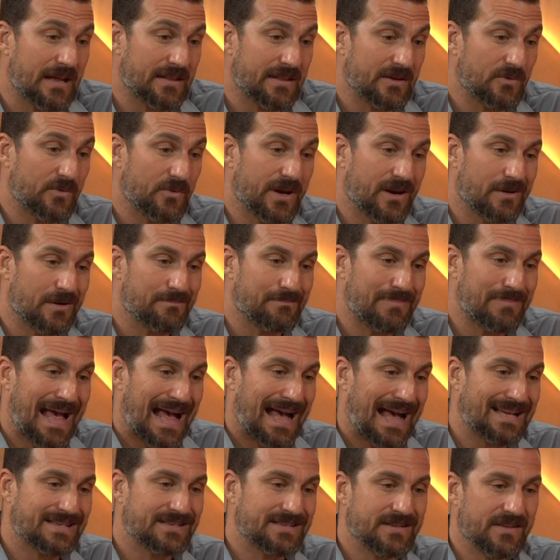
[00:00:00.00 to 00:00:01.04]
I think we are
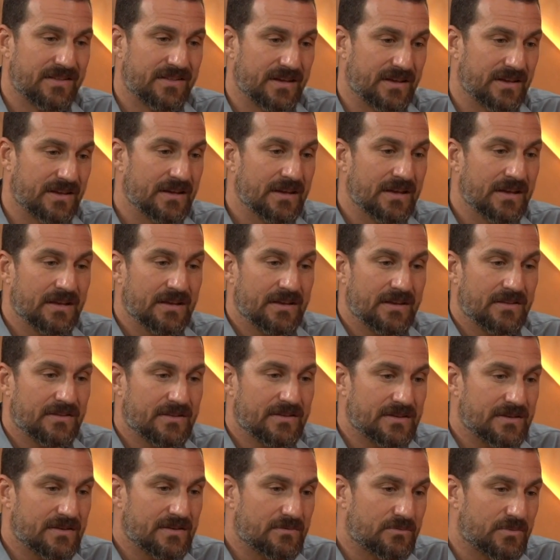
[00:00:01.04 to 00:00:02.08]
past the
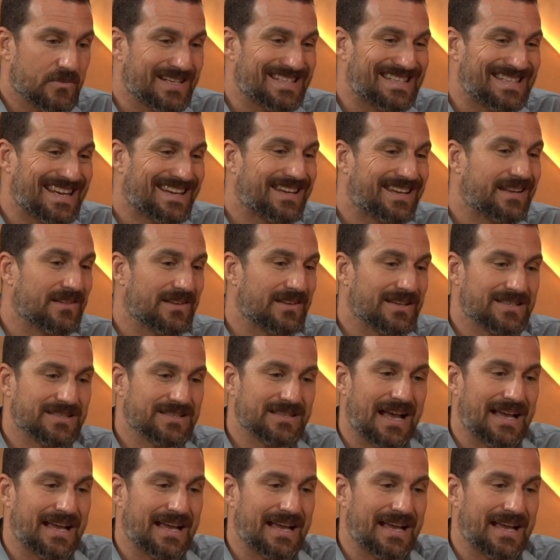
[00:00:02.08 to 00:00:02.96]
ridiculous